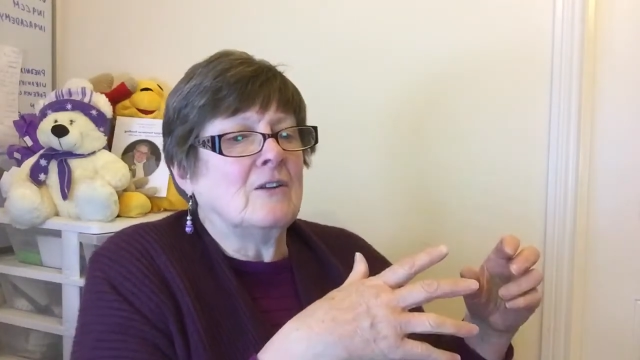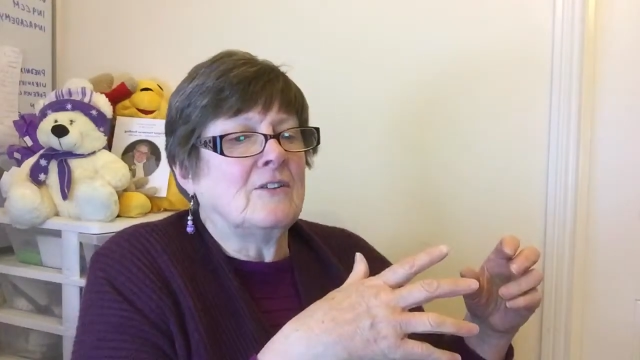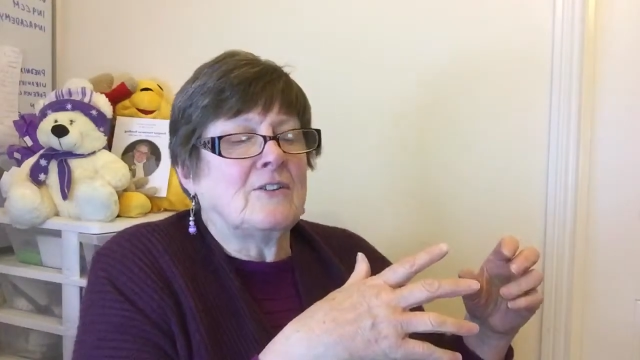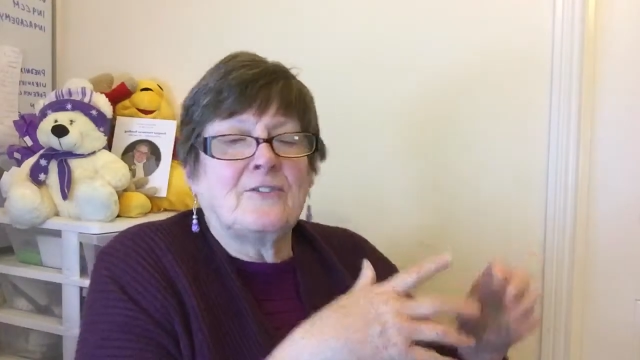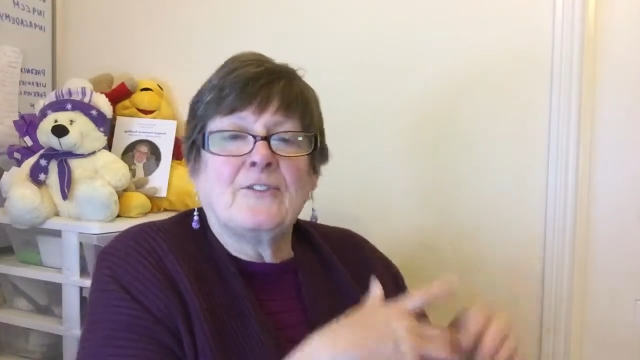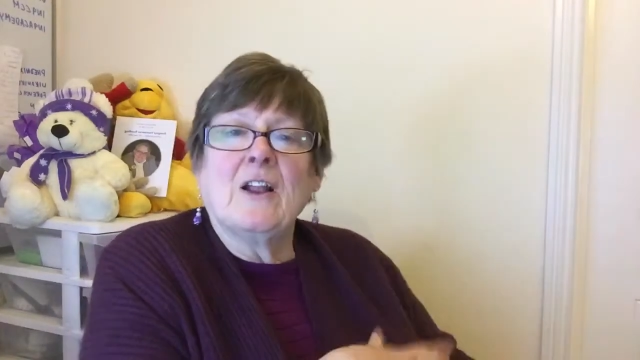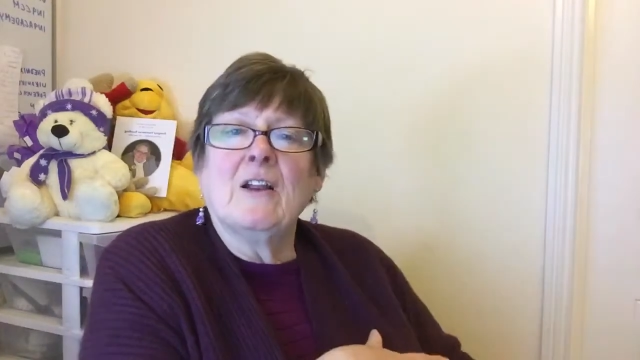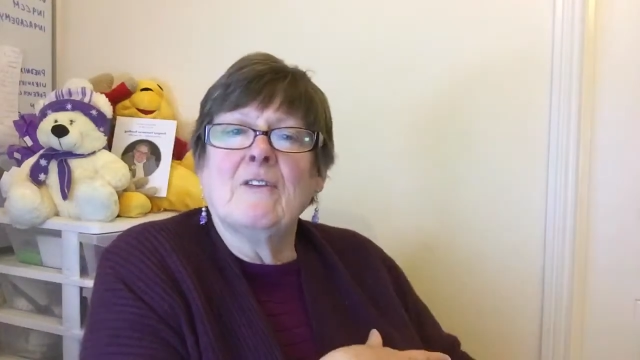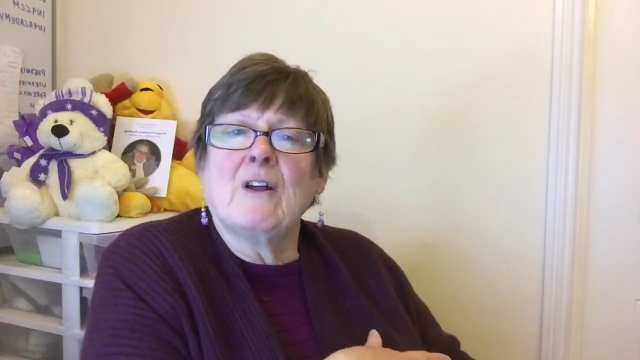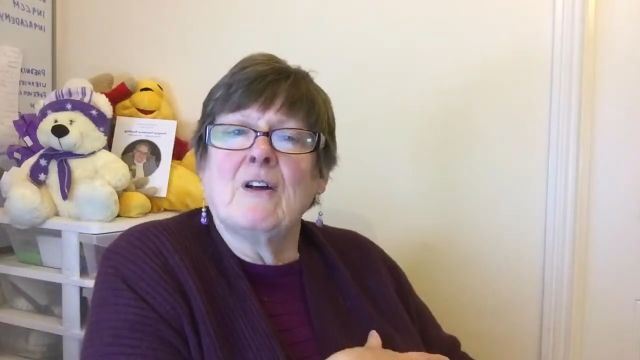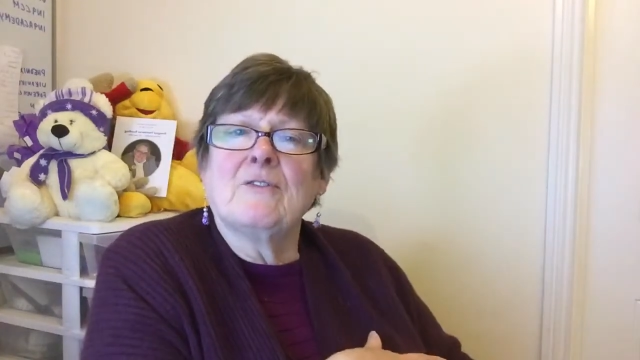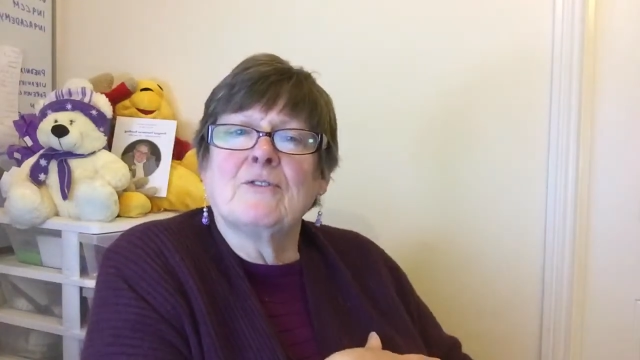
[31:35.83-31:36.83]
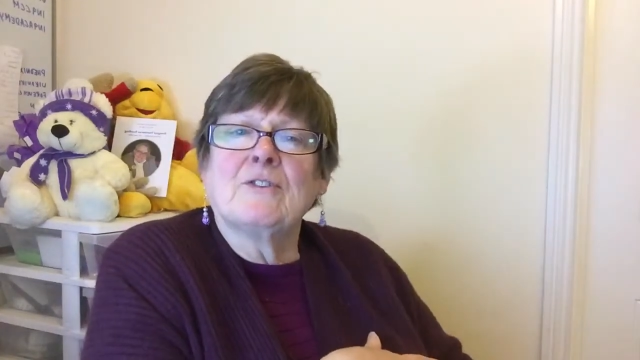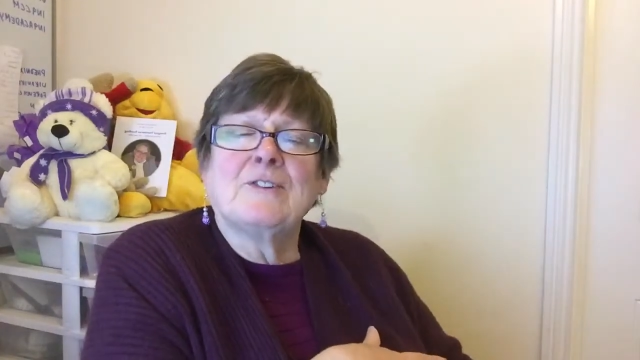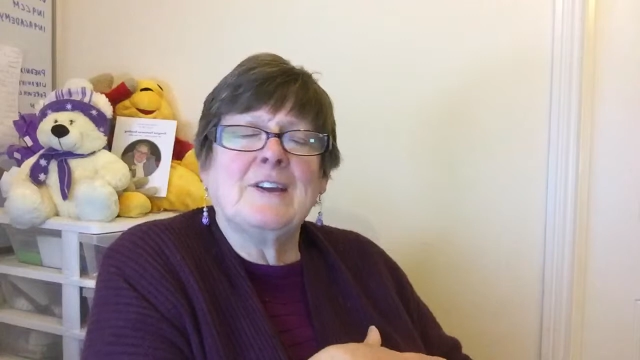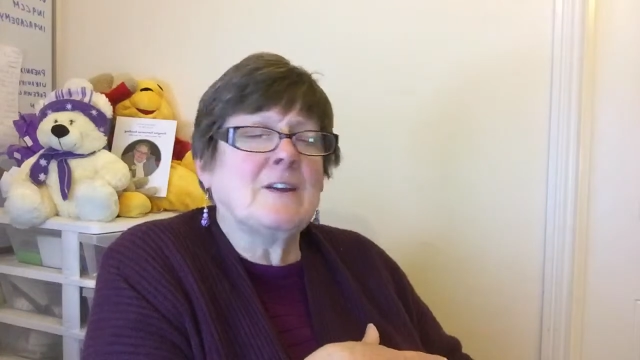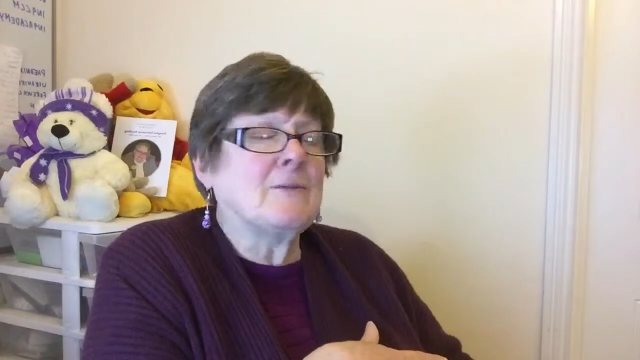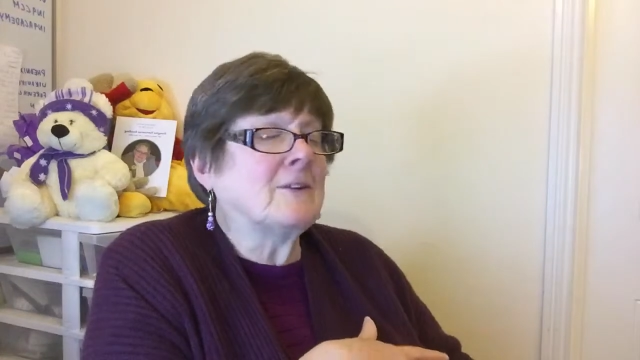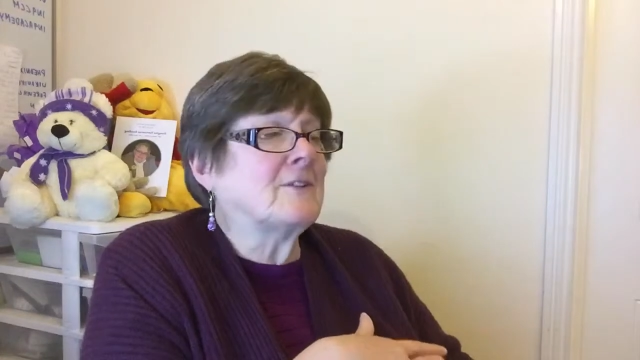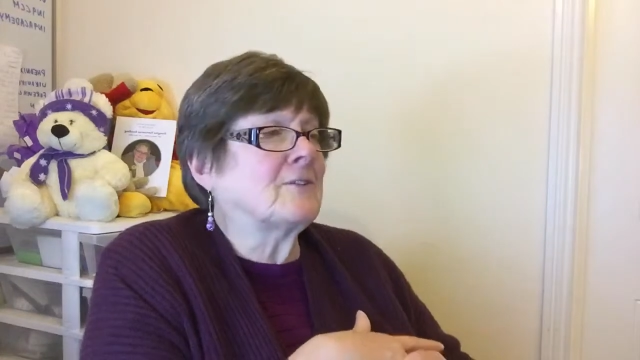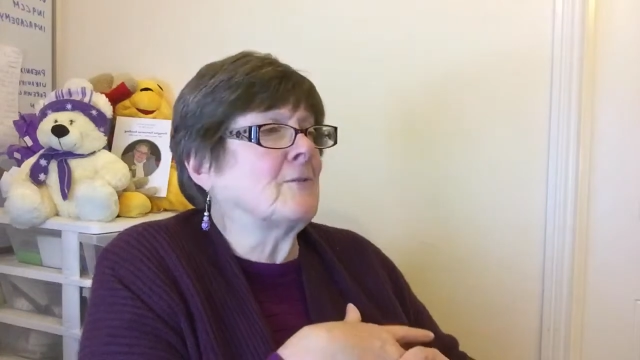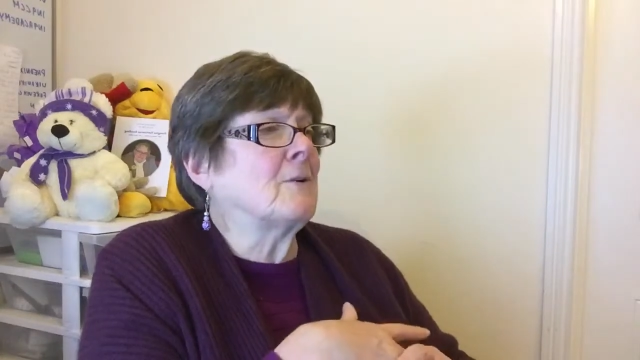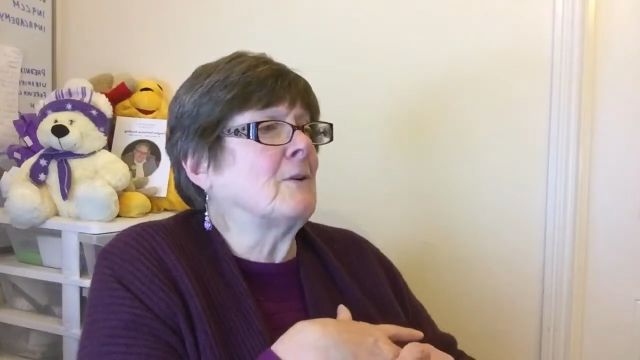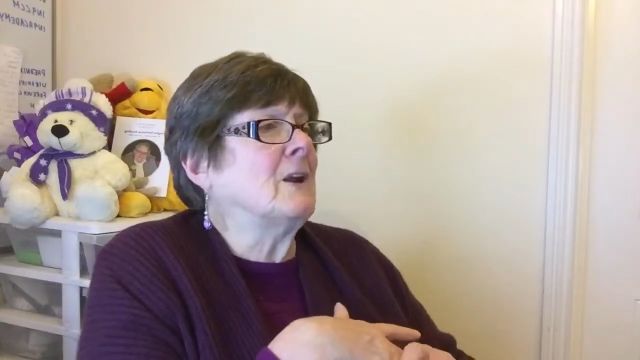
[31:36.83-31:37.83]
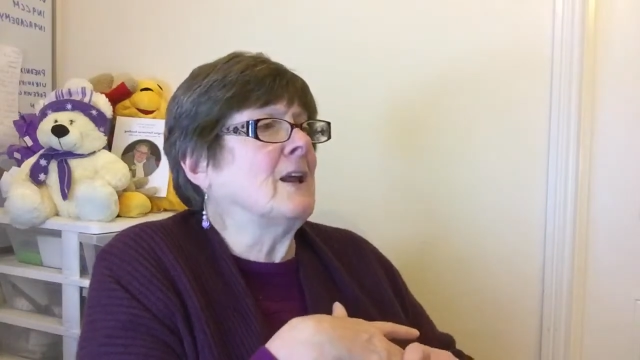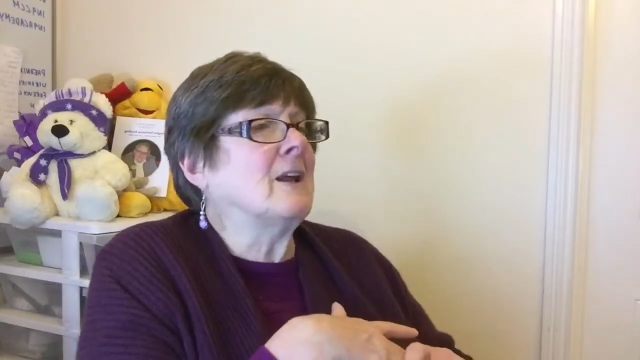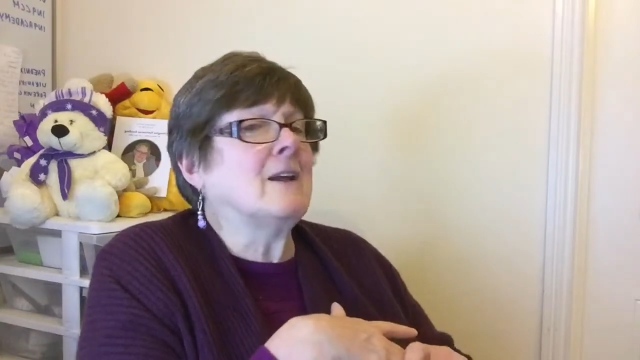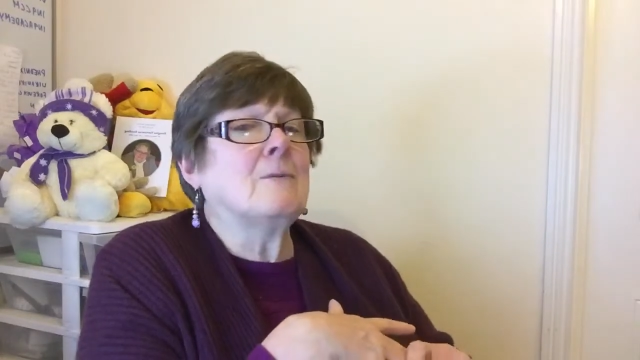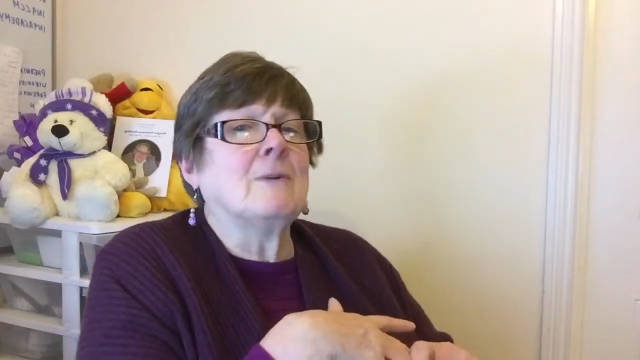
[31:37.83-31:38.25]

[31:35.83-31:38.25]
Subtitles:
still rather a secret squirrel here.